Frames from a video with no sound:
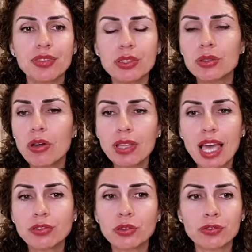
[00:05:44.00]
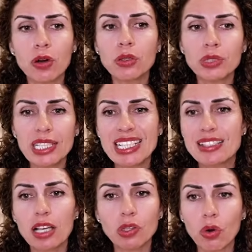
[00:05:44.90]
You don't have to follow the
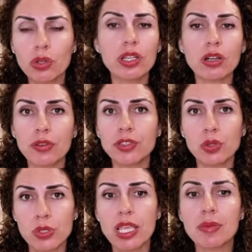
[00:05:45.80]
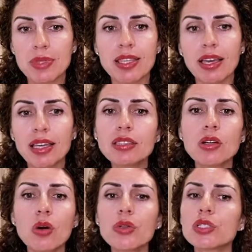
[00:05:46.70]
exact order of those steps. The end
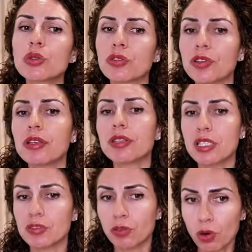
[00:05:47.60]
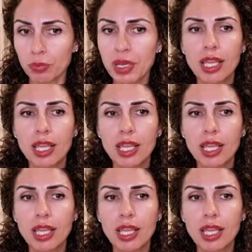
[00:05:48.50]
goal is to fill this form.